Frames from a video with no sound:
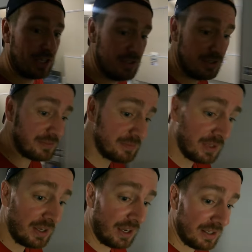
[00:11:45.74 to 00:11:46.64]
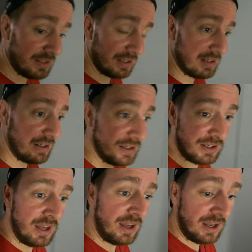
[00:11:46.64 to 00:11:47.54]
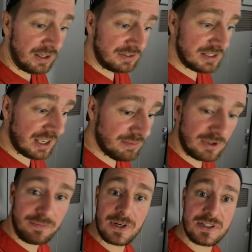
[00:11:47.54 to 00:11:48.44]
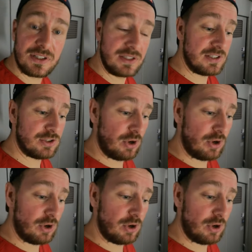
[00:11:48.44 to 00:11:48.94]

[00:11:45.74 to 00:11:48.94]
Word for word: kid and a disabled person's